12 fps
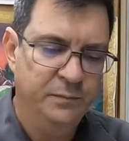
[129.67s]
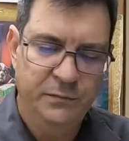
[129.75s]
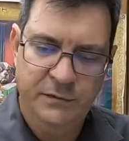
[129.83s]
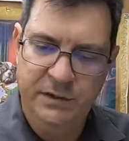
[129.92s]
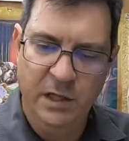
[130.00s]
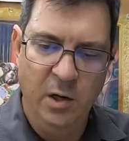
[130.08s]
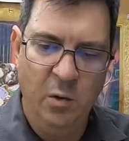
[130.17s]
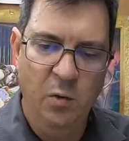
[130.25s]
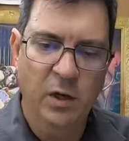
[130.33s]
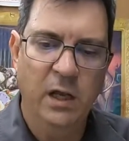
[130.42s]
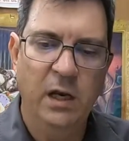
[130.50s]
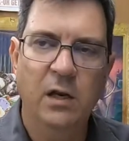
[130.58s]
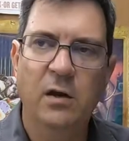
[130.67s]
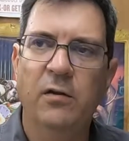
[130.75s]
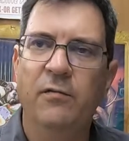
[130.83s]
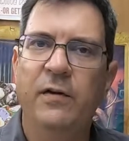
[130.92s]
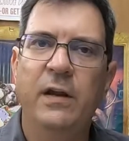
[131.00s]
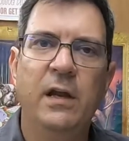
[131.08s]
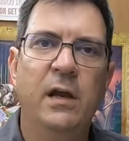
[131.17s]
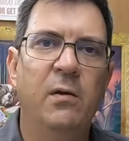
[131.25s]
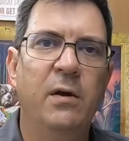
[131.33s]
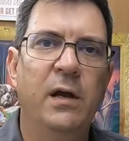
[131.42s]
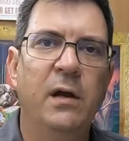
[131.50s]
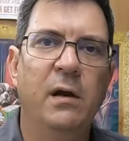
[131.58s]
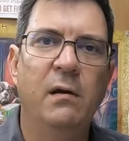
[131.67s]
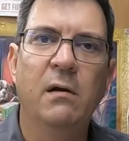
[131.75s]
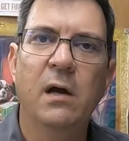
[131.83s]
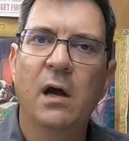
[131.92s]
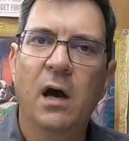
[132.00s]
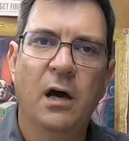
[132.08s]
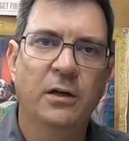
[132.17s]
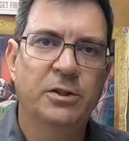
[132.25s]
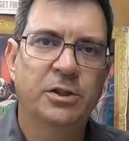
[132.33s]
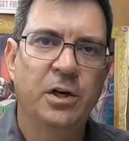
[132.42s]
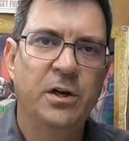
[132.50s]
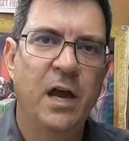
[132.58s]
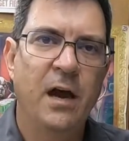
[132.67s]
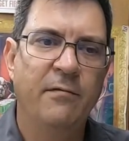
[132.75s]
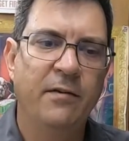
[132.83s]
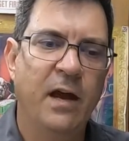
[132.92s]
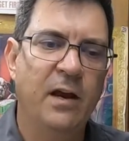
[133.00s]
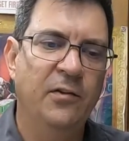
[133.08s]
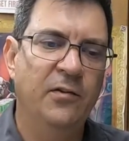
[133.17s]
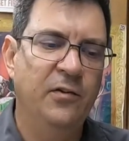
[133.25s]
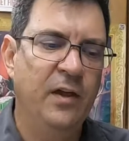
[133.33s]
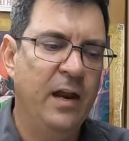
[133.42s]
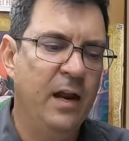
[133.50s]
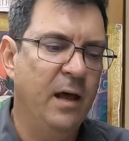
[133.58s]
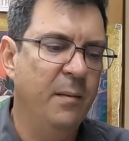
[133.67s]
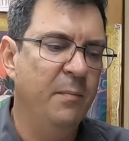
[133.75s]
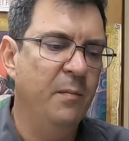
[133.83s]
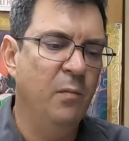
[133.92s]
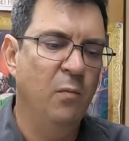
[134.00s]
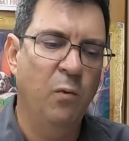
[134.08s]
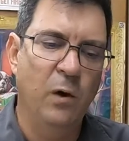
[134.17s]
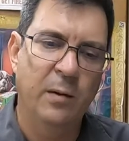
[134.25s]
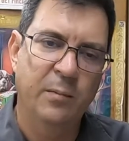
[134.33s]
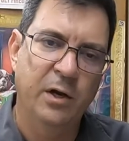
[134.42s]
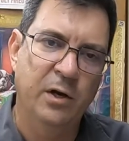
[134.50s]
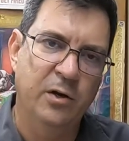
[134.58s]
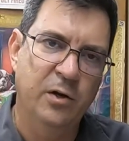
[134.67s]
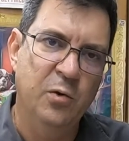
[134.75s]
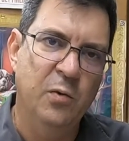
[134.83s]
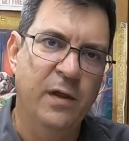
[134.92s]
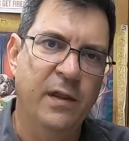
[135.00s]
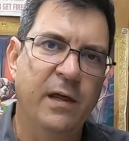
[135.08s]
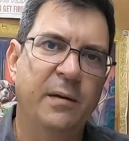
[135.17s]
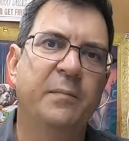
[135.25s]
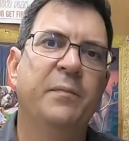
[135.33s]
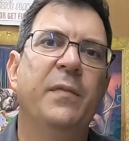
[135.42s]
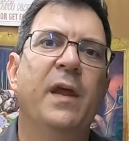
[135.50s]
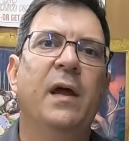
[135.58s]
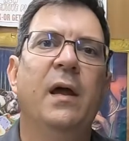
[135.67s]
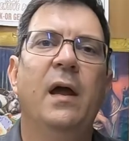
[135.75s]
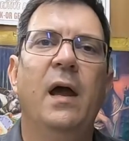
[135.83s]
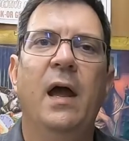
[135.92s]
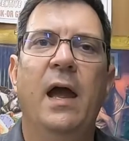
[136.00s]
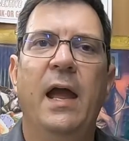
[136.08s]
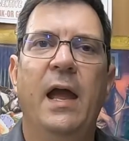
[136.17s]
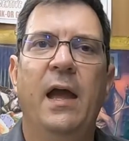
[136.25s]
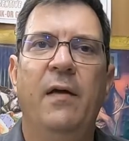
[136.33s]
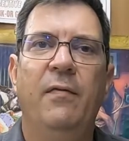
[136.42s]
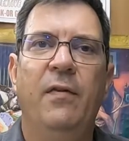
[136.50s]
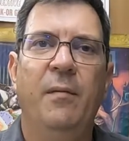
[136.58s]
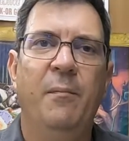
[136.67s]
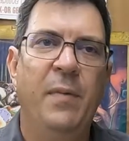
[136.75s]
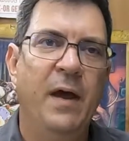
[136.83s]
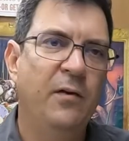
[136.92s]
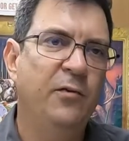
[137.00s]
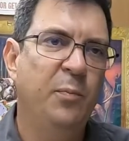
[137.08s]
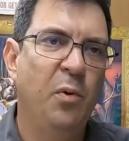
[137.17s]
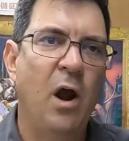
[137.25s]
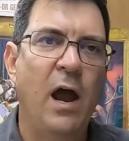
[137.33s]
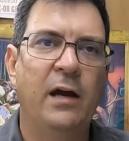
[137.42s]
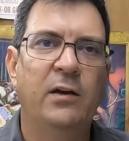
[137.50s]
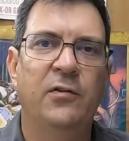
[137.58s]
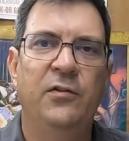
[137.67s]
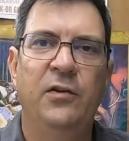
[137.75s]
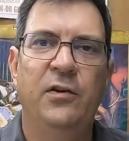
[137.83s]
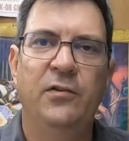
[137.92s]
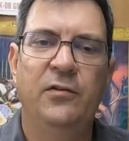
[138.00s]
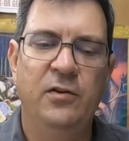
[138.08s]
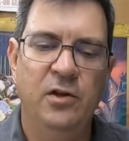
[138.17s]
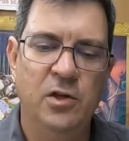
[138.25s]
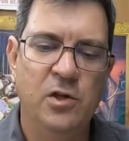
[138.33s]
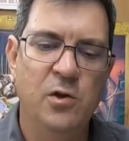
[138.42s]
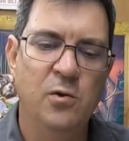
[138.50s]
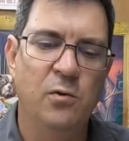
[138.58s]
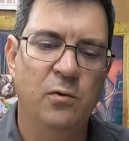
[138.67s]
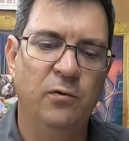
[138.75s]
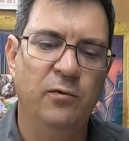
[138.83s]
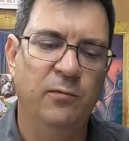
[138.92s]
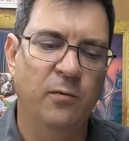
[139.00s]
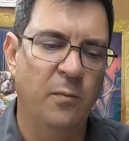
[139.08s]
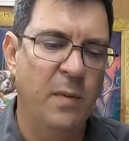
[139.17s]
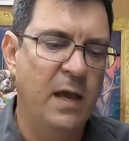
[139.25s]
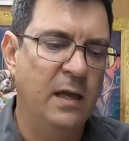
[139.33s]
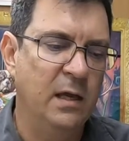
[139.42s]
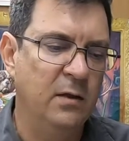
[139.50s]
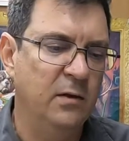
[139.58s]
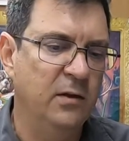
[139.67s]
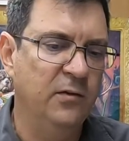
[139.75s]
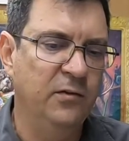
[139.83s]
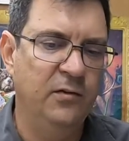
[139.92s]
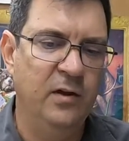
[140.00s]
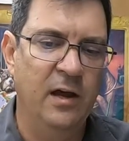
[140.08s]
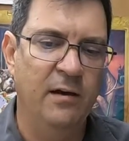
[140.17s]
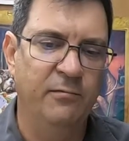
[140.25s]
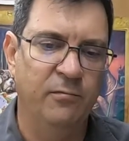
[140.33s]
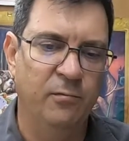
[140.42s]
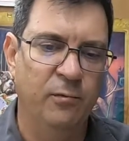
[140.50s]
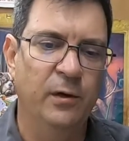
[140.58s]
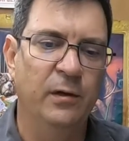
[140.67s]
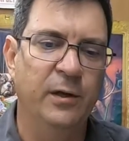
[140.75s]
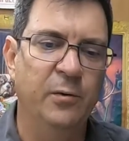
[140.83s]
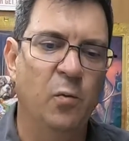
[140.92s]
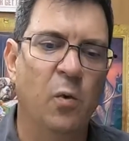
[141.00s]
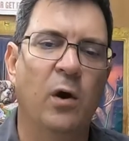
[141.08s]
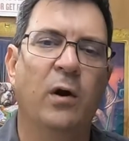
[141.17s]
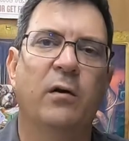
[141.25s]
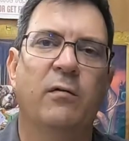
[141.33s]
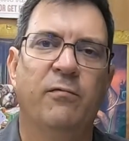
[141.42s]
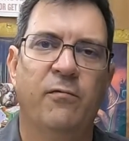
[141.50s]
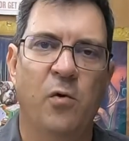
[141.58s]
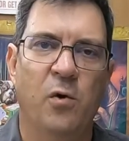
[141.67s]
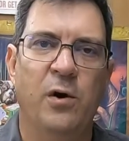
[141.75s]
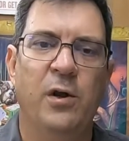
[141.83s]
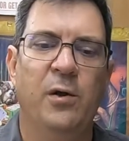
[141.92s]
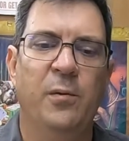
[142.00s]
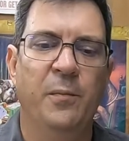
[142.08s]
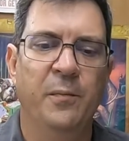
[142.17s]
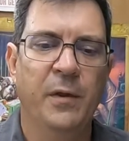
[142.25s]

So we'll get into the video here. I'll show you how I've got it set up, what I'm going to do with it, and the best practices to use for making this stuff really work for you.